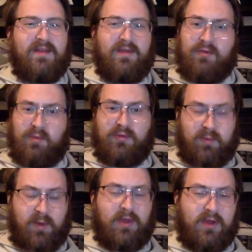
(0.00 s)
This was
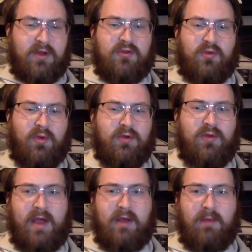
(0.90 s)
really good short
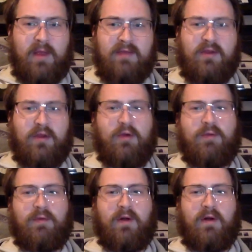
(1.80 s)
track racing
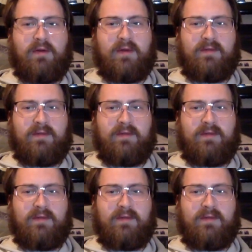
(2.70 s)
overall.